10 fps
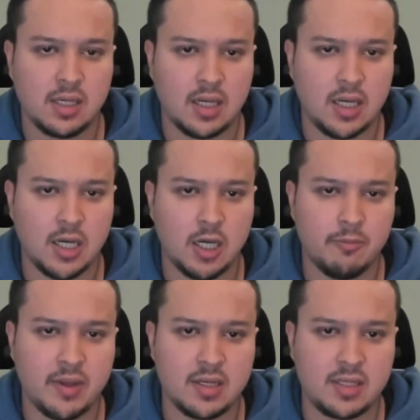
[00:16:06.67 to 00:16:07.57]

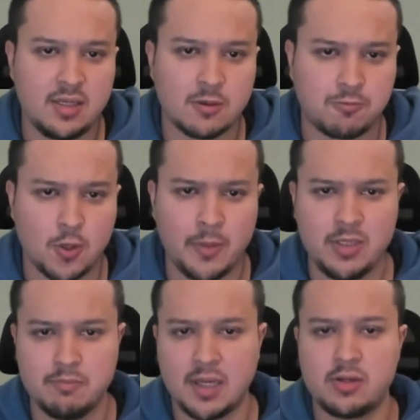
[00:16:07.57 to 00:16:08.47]
And here,
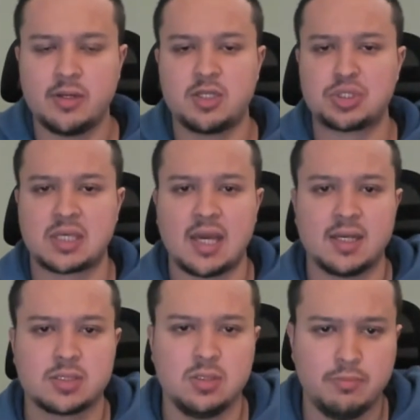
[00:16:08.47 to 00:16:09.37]
probably better to just castle,